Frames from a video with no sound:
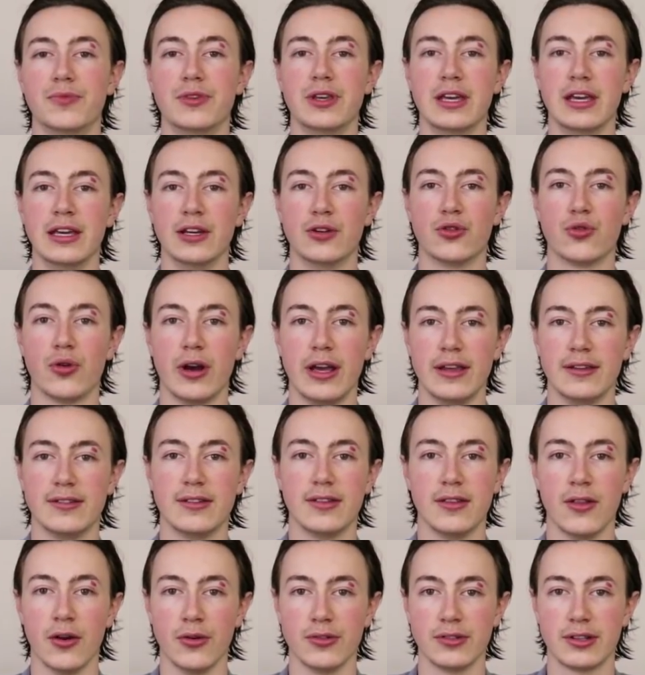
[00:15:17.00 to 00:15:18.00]
increase
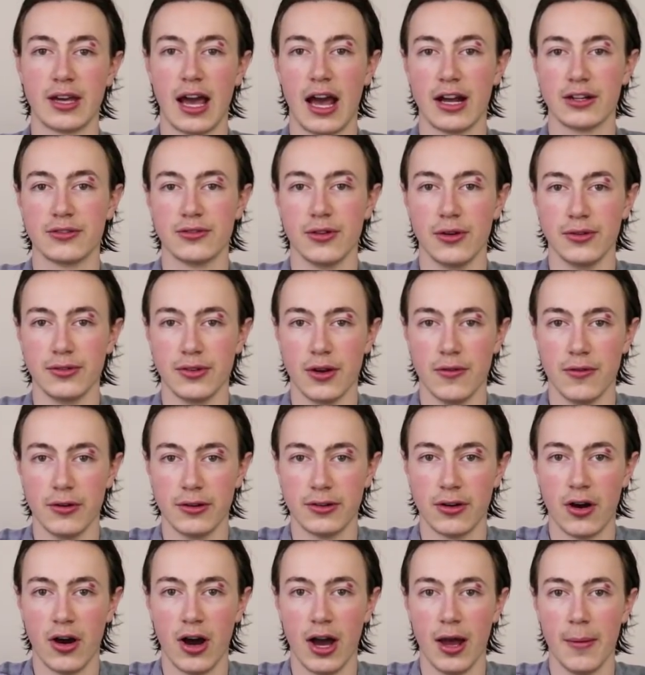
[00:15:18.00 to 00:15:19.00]
those cash flows over
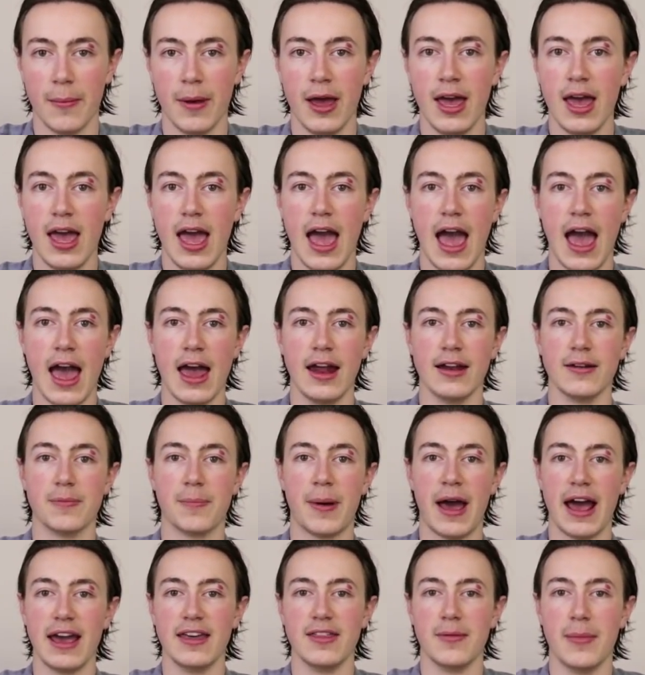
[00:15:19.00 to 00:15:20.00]
time and
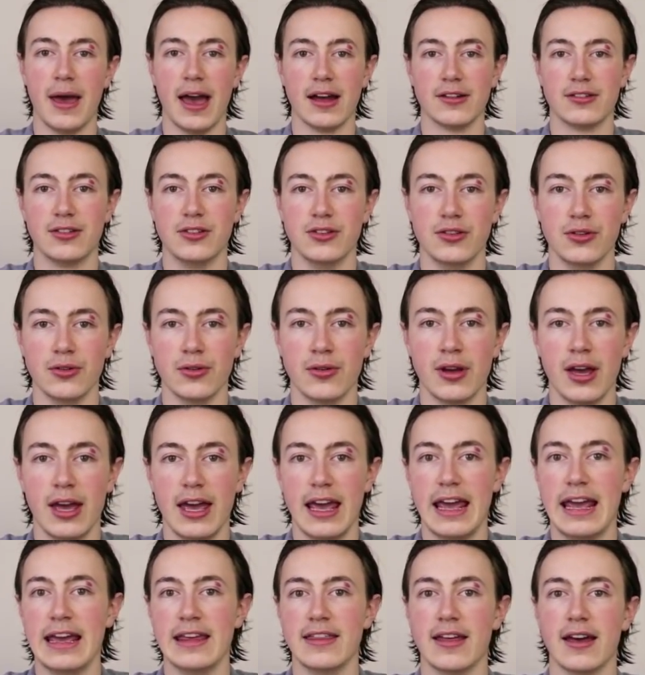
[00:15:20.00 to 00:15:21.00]
pay them out to you
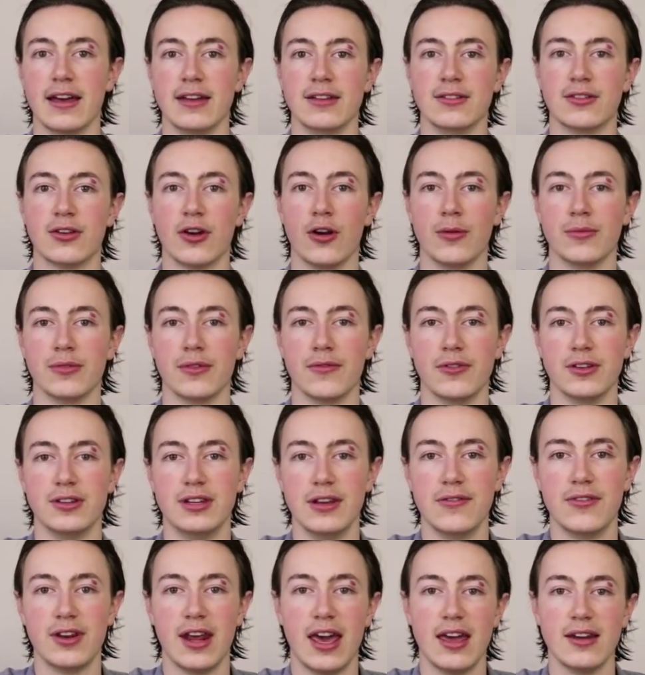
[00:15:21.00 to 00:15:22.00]
either in terms of a
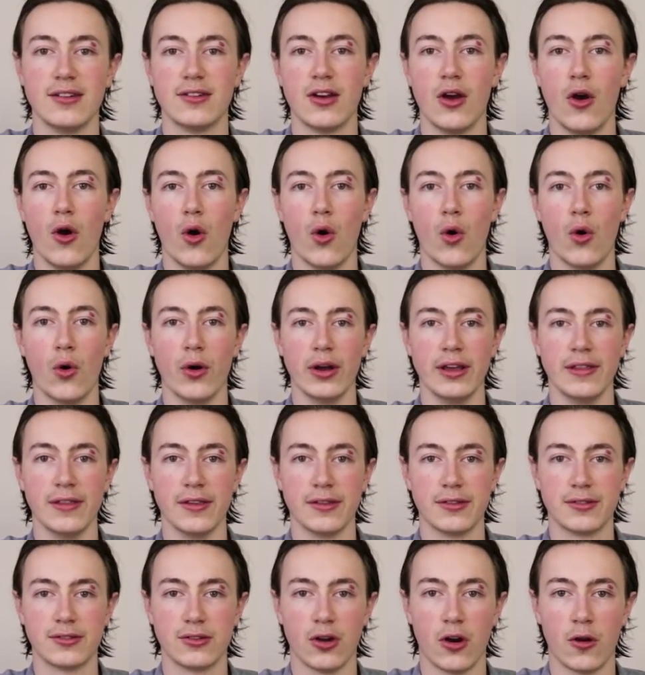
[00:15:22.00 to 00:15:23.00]
dividend or in the
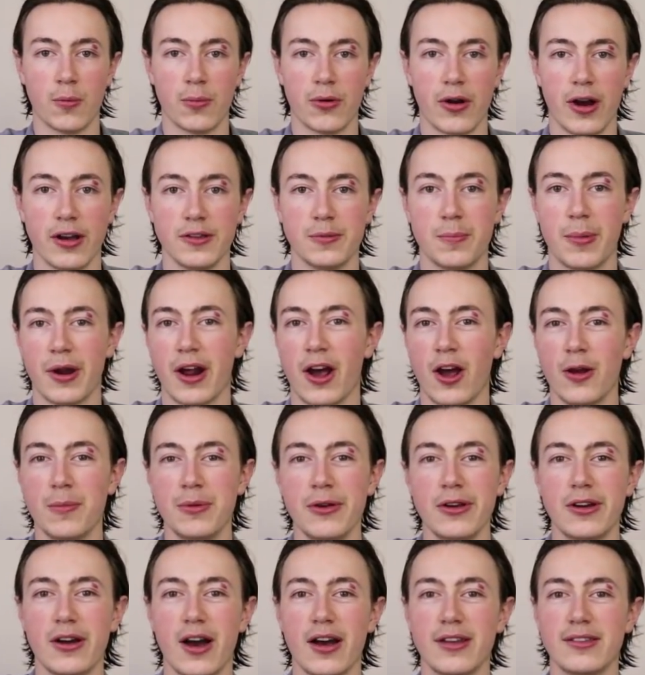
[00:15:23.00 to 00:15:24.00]
stock price. But I hope
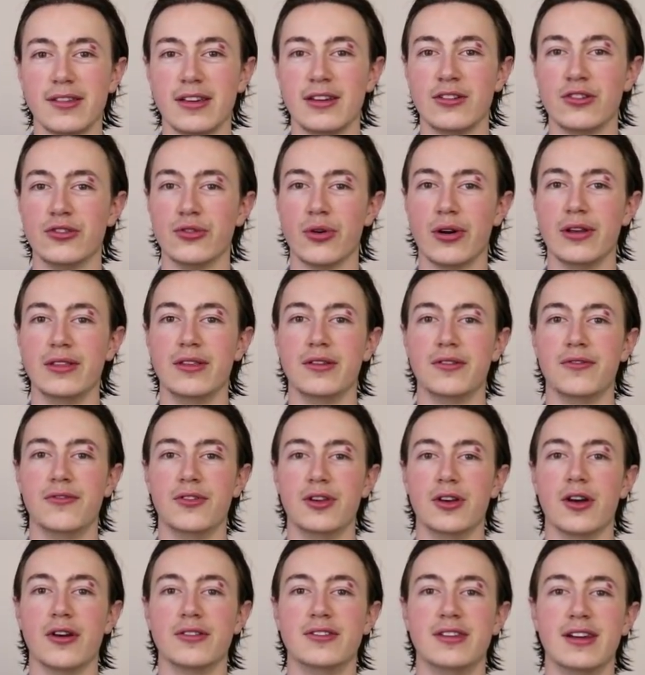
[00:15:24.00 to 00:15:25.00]
you guys enjoyed this
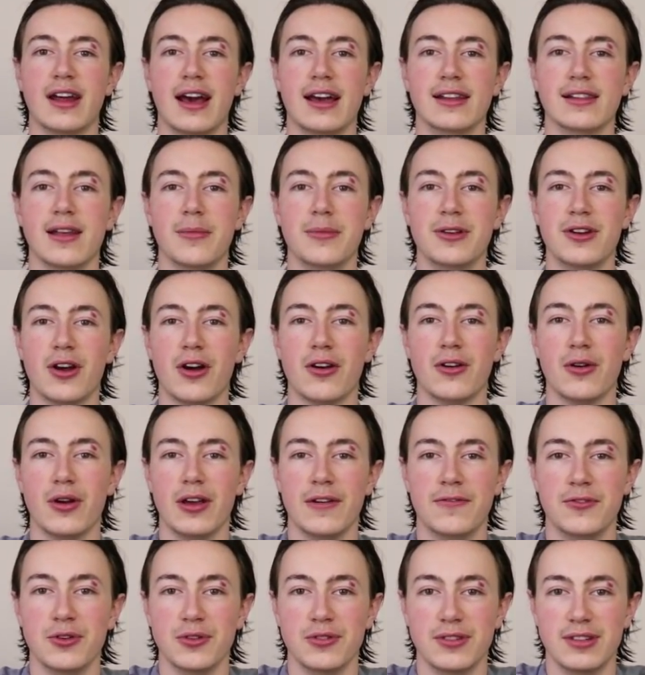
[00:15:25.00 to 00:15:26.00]
video today. Let me know
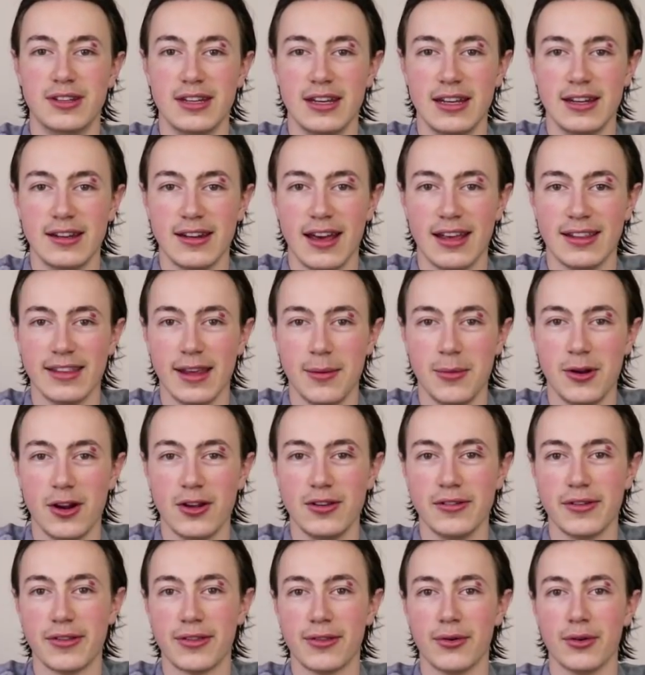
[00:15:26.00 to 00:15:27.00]
if you did and let me know
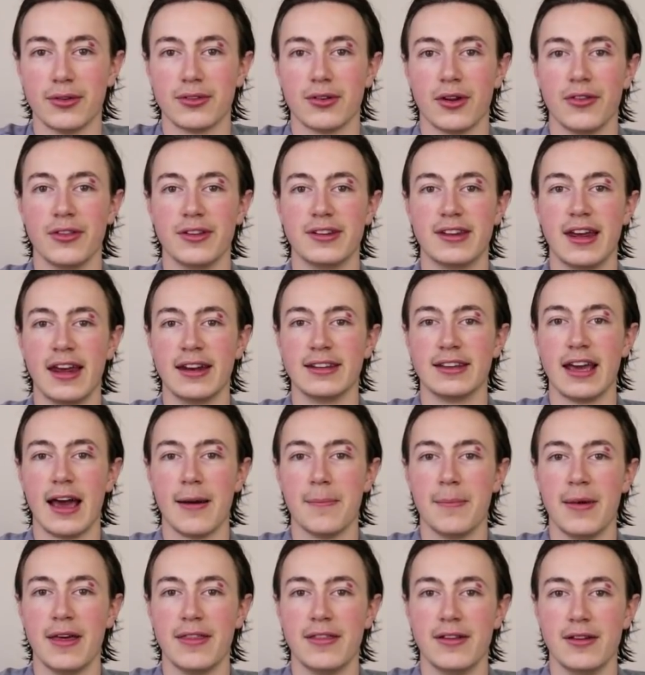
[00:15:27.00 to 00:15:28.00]
your thoughts on the 10
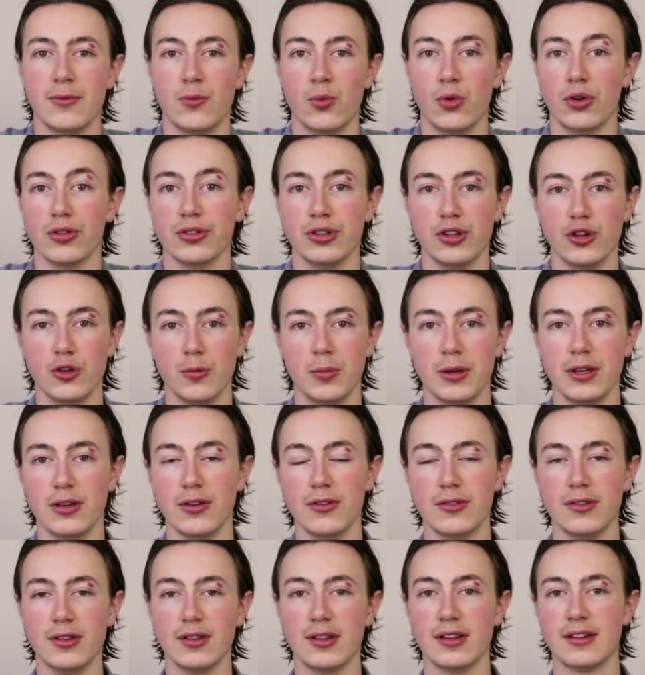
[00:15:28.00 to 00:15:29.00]
cap method. Will you be
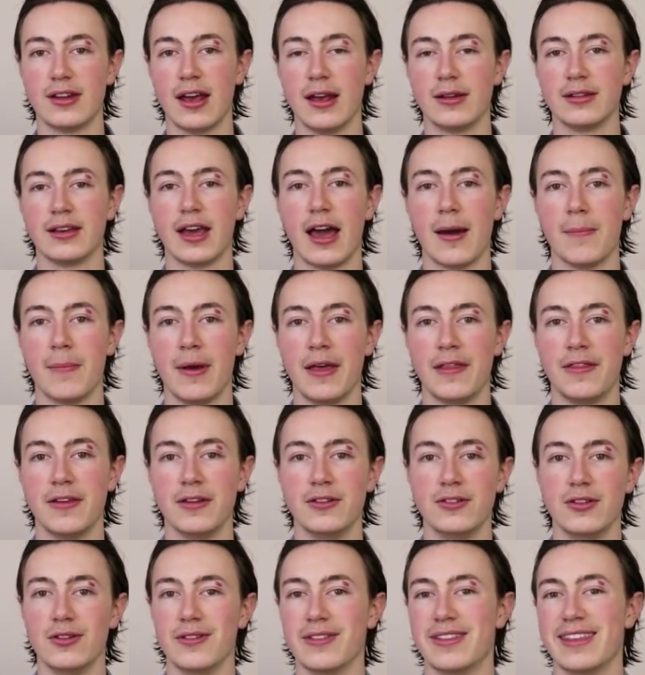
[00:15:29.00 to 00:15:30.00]
using the 10 cap
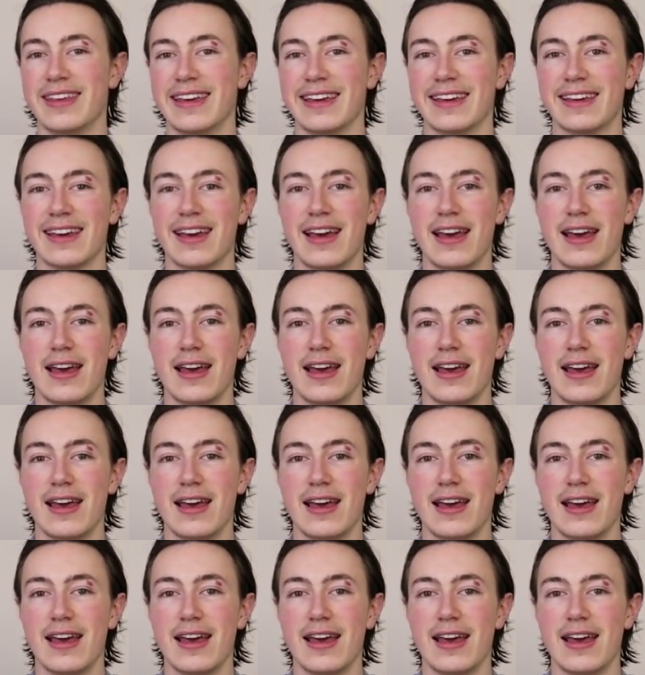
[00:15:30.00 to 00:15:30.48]
method? Do you think